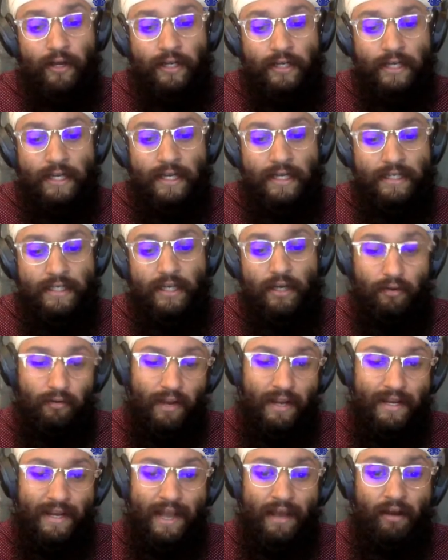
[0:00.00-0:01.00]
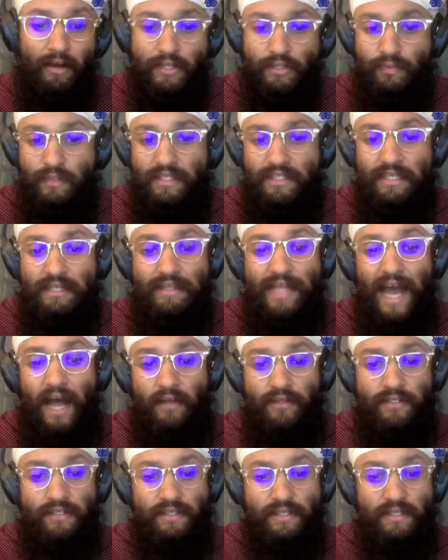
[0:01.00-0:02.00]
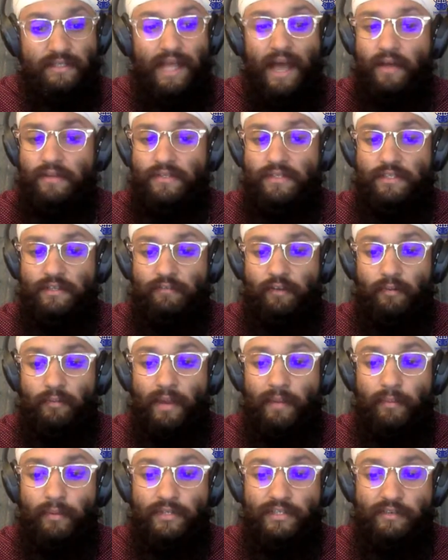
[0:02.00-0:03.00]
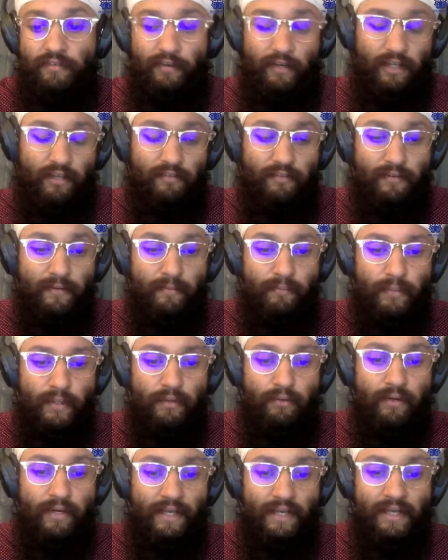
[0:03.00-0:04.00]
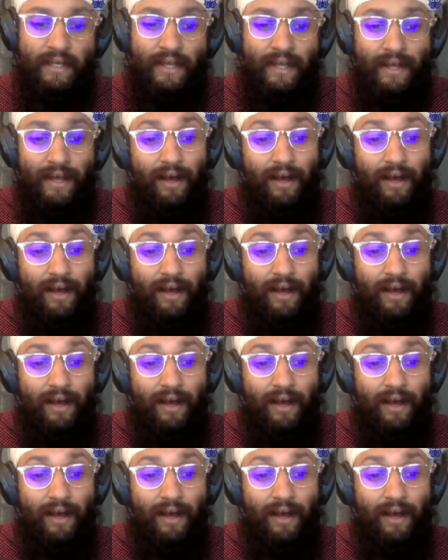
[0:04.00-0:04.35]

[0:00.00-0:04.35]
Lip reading: on in India right now, as we see thousands and thousands of our members of our community